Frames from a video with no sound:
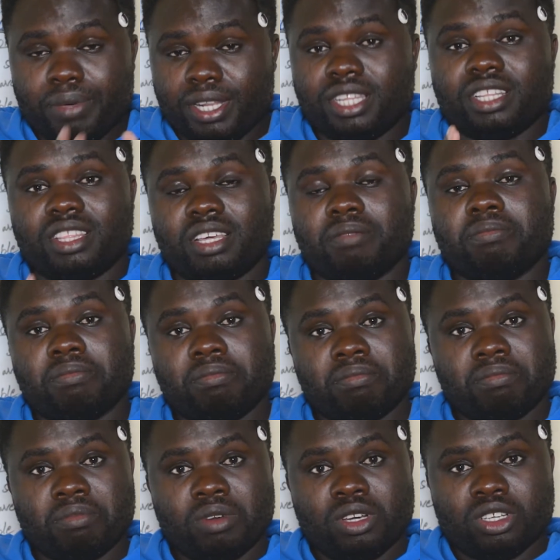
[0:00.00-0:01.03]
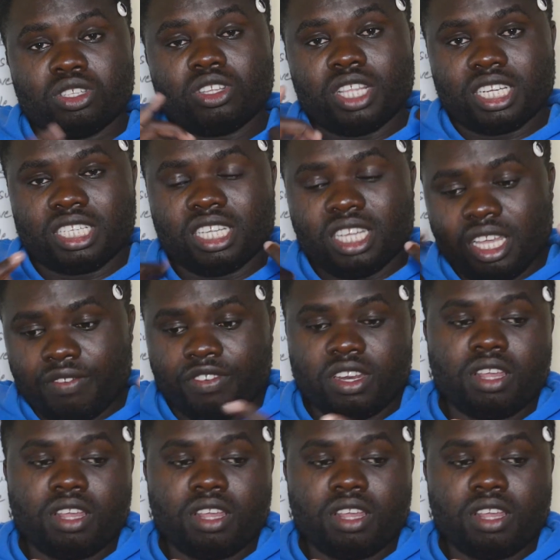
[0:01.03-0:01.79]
I'm building them so that